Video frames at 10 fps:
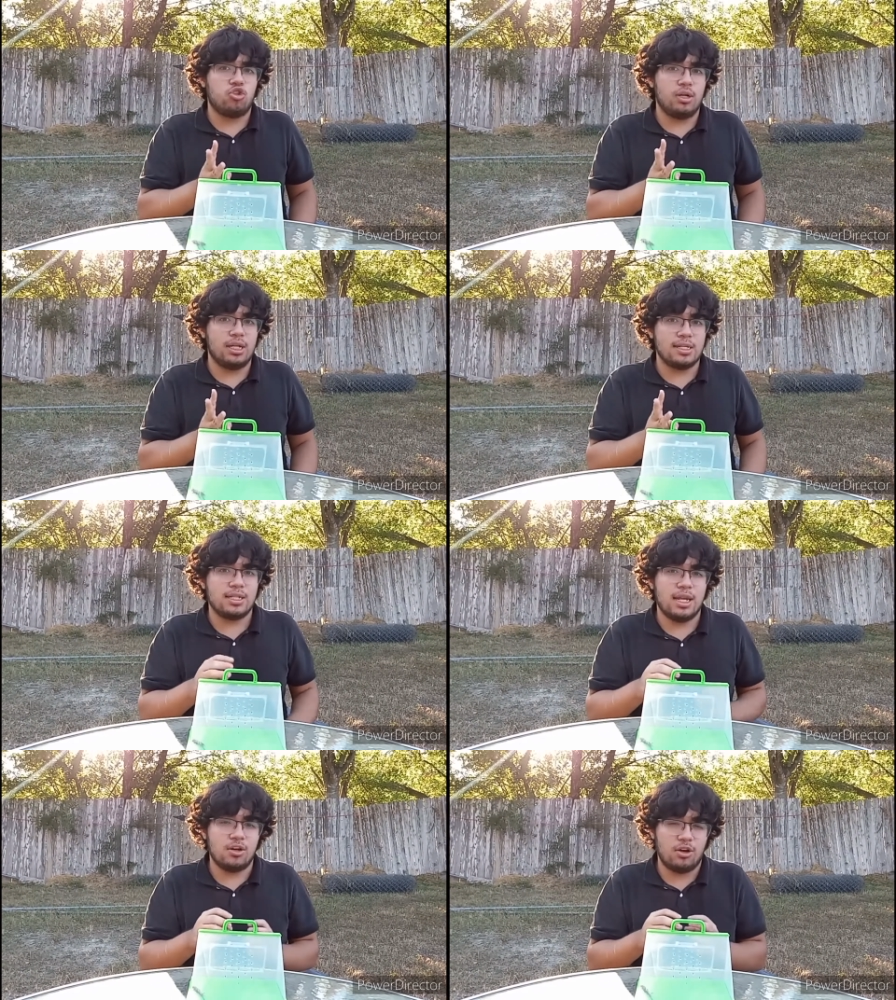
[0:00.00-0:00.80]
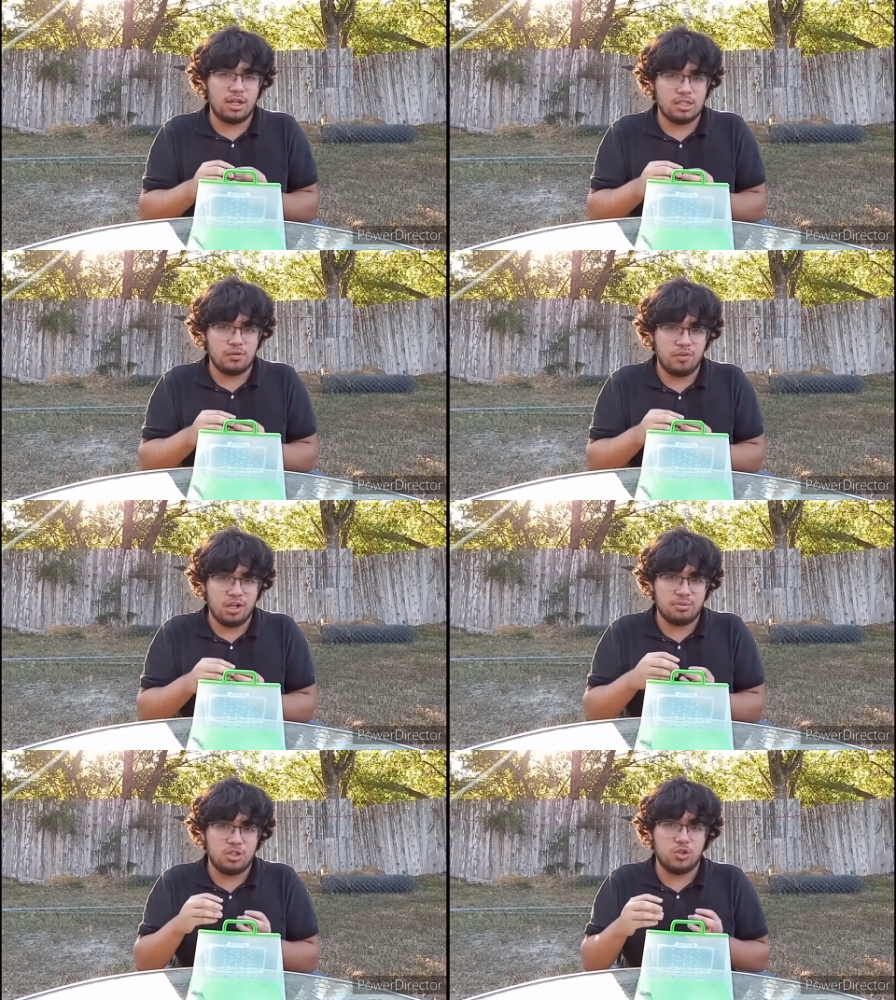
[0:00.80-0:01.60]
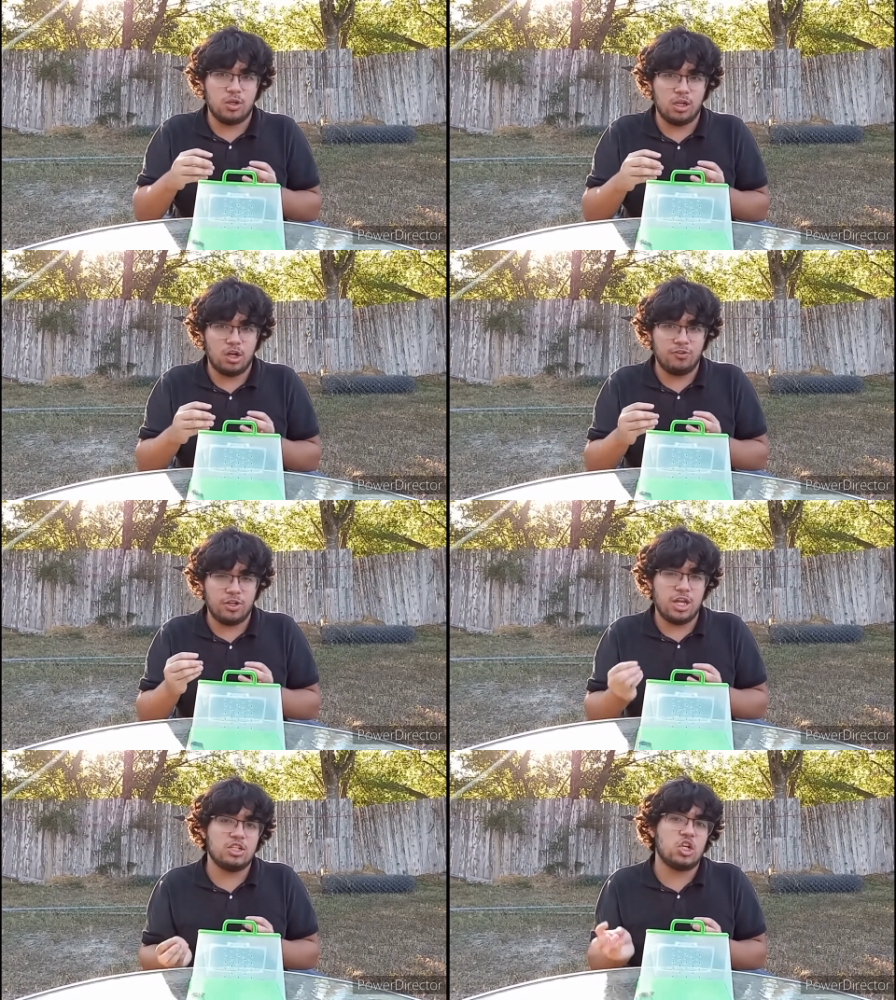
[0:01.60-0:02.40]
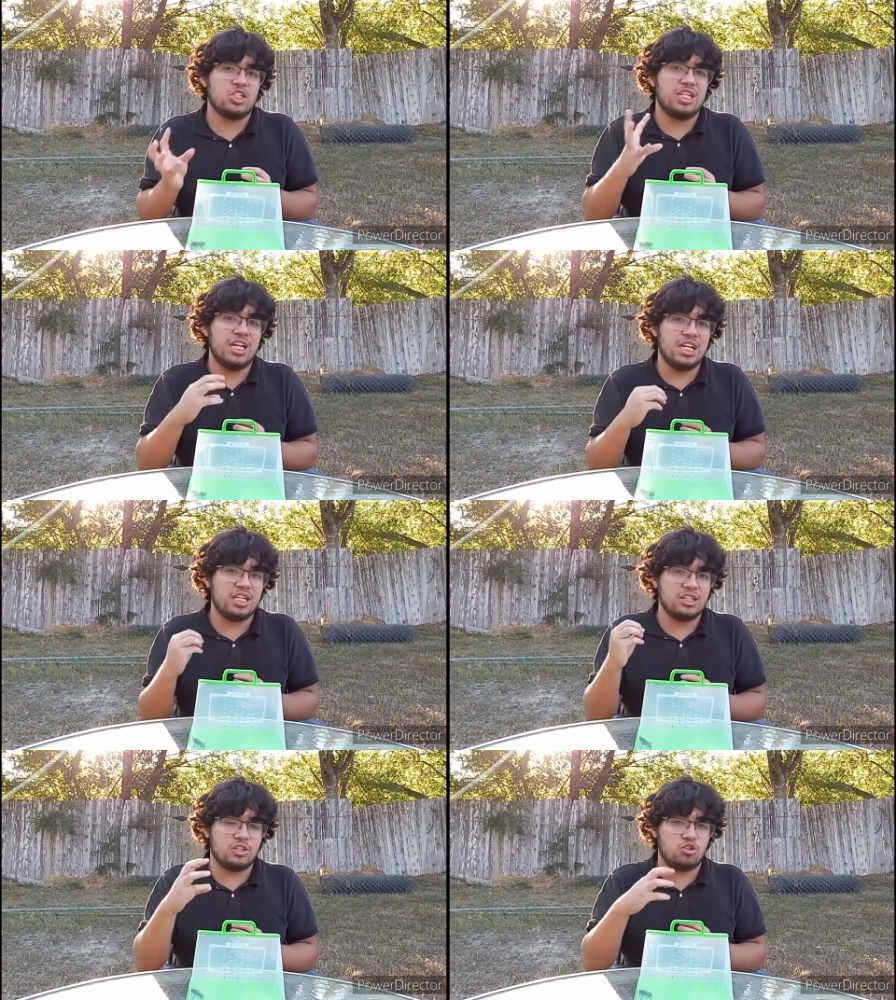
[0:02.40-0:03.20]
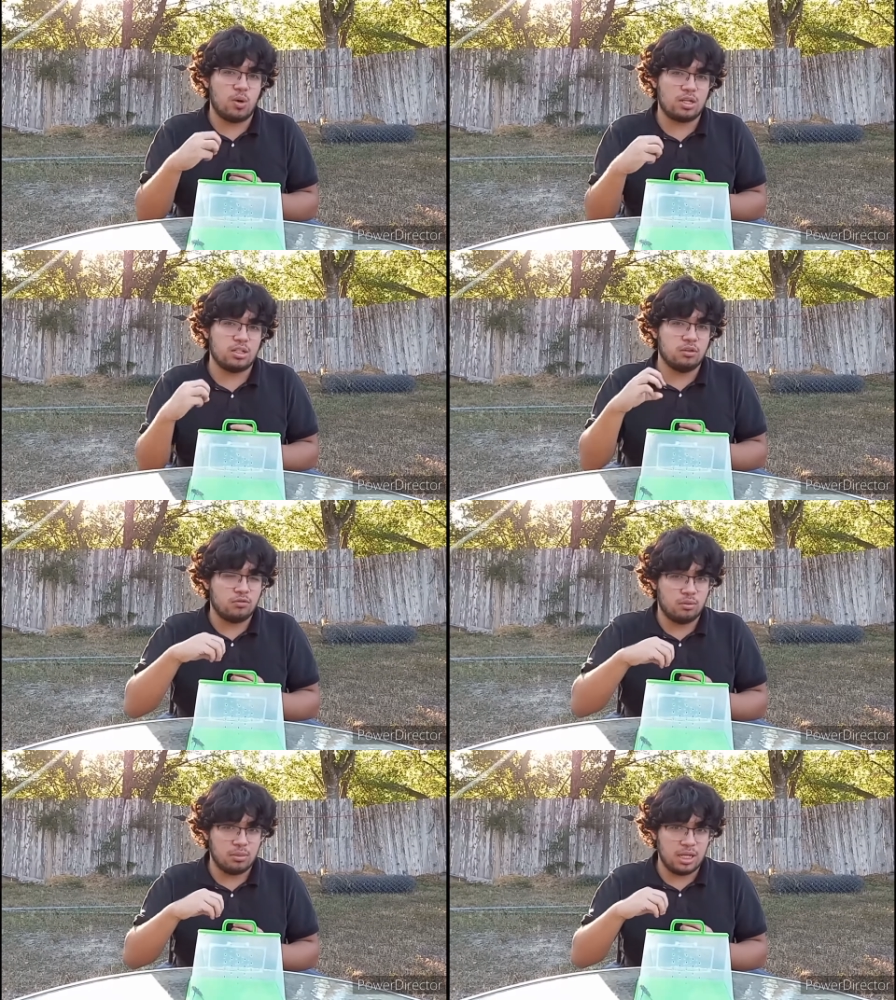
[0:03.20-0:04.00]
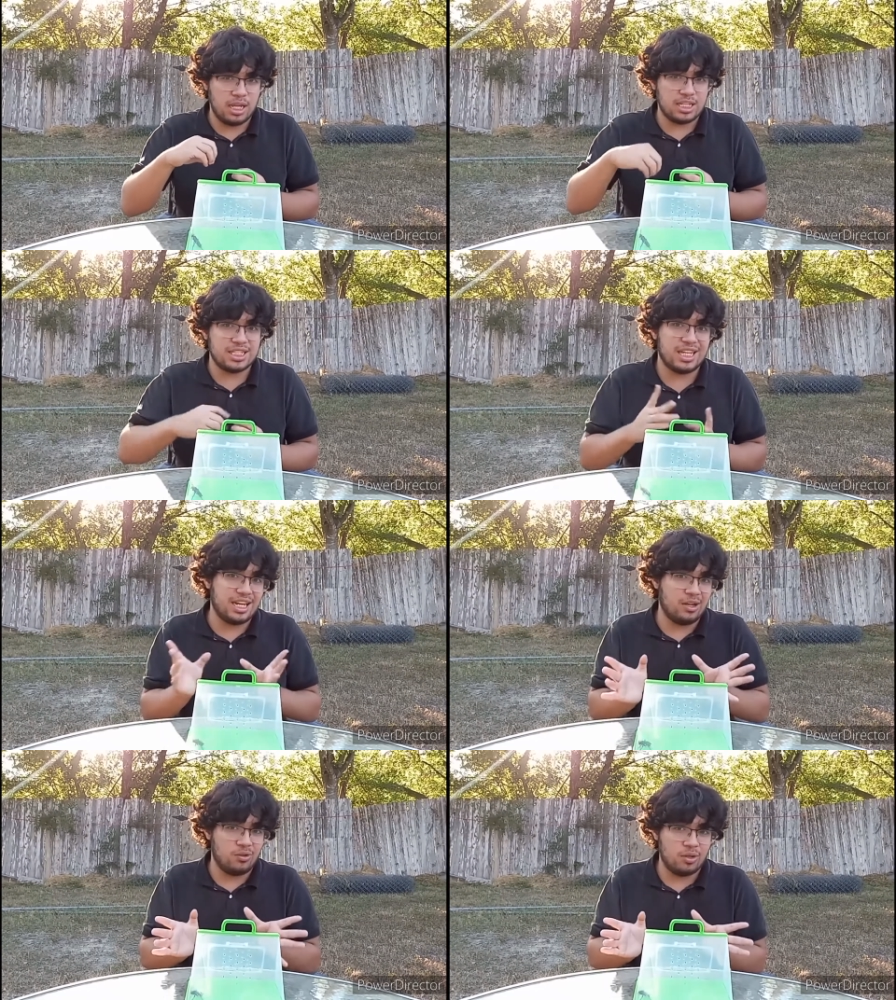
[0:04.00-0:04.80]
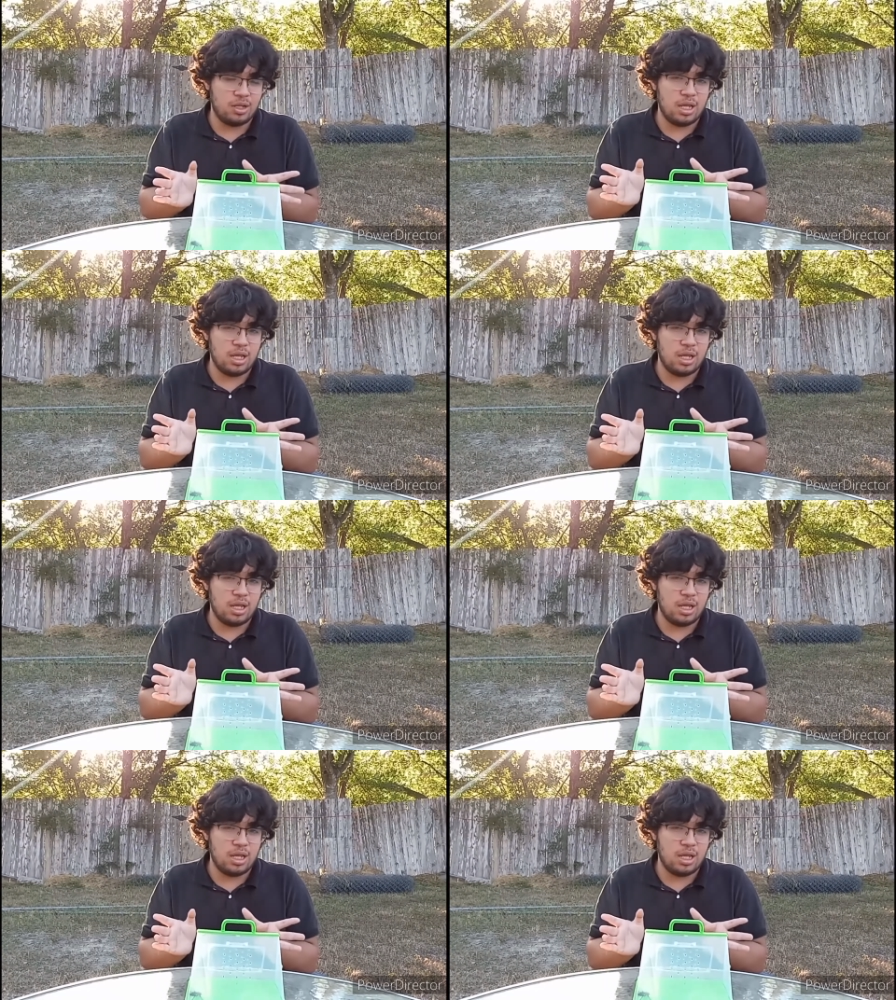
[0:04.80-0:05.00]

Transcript: Three days later, it develops into a larva and starts eating the tarantula from inside out.